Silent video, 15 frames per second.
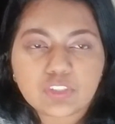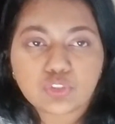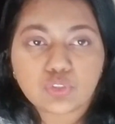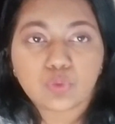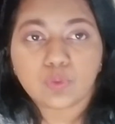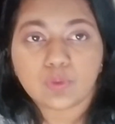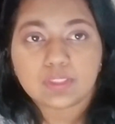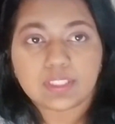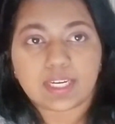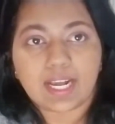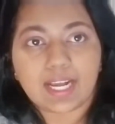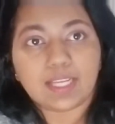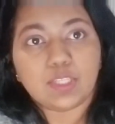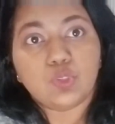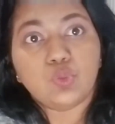tool that
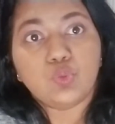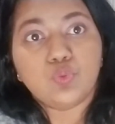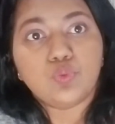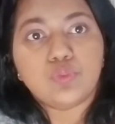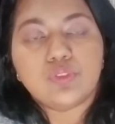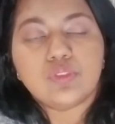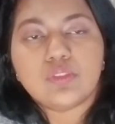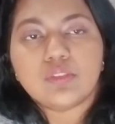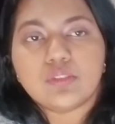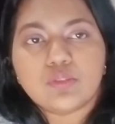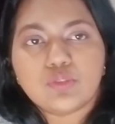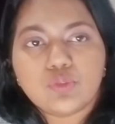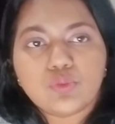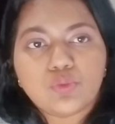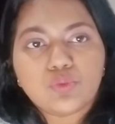I used
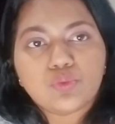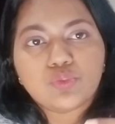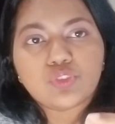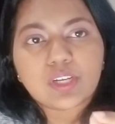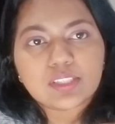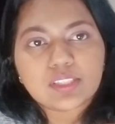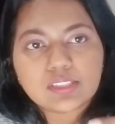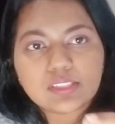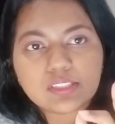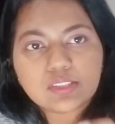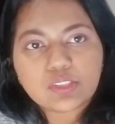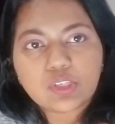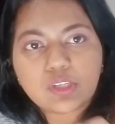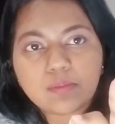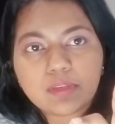to try to
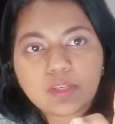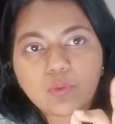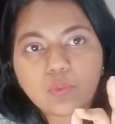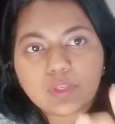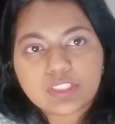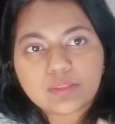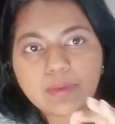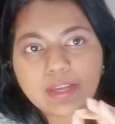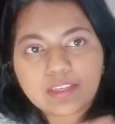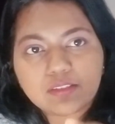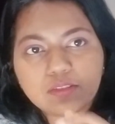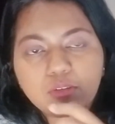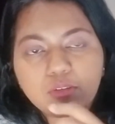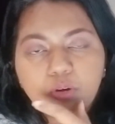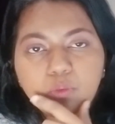determine which bank
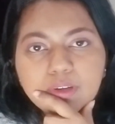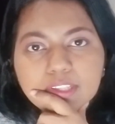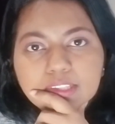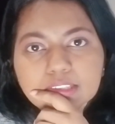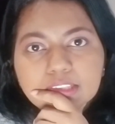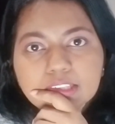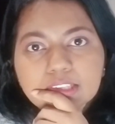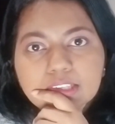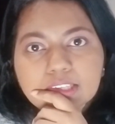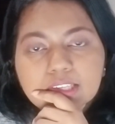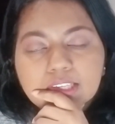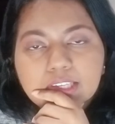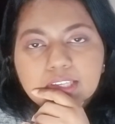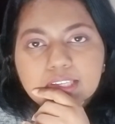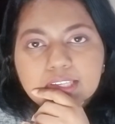to go with
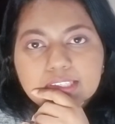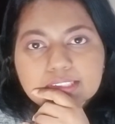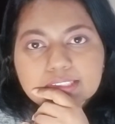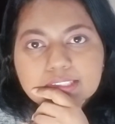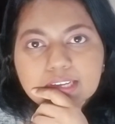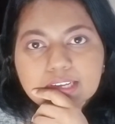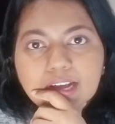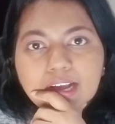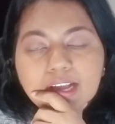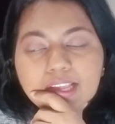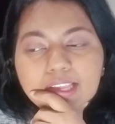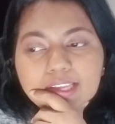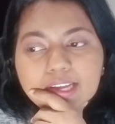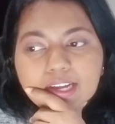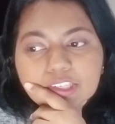is
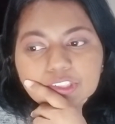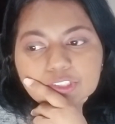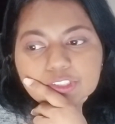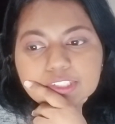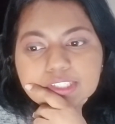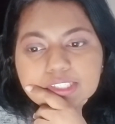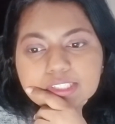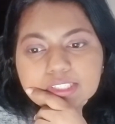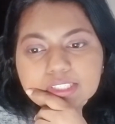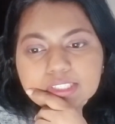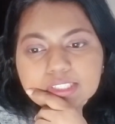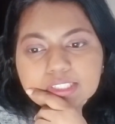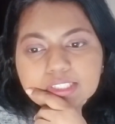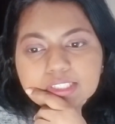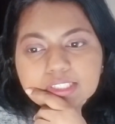I
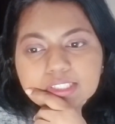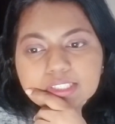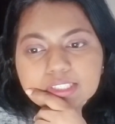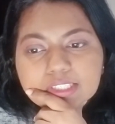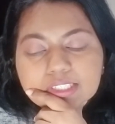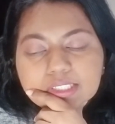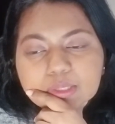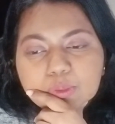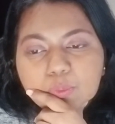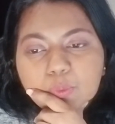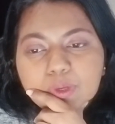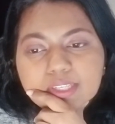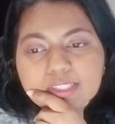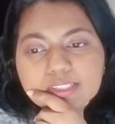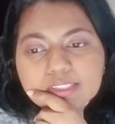actually
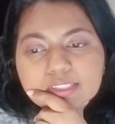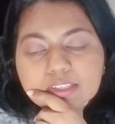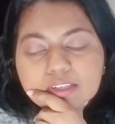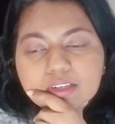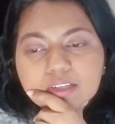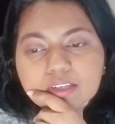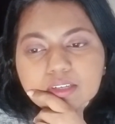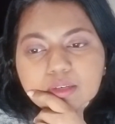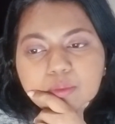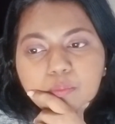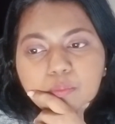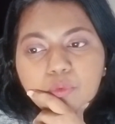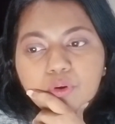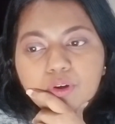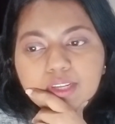went on the
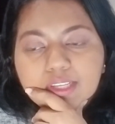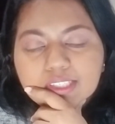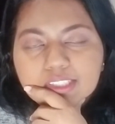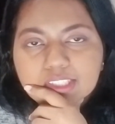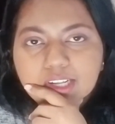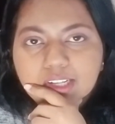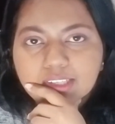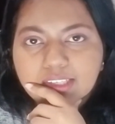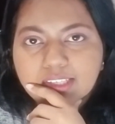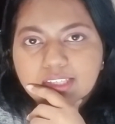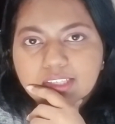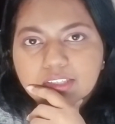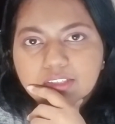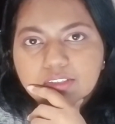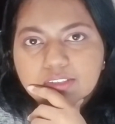mortgage
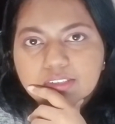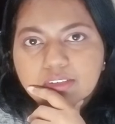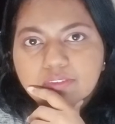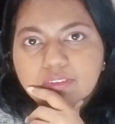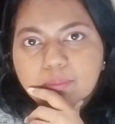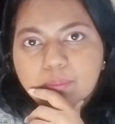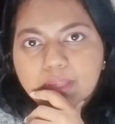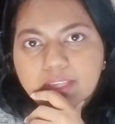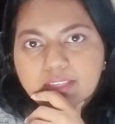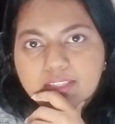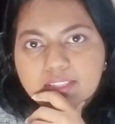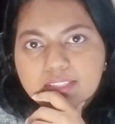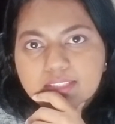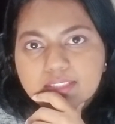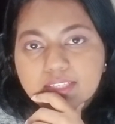calculators of the
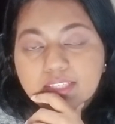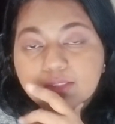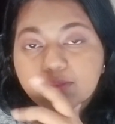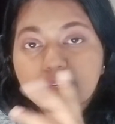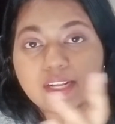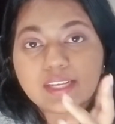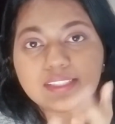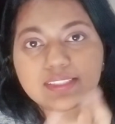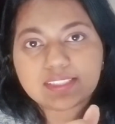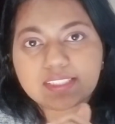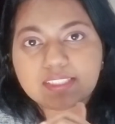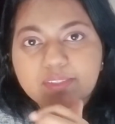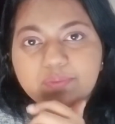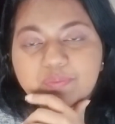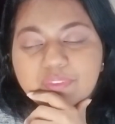banks. That's what I
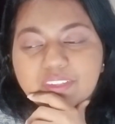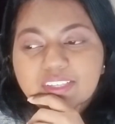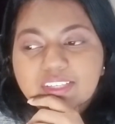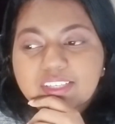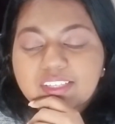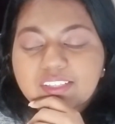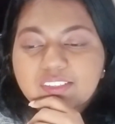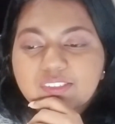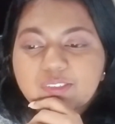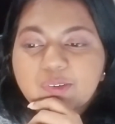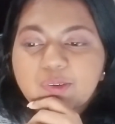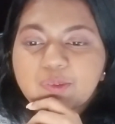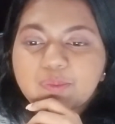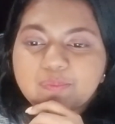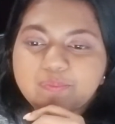did. So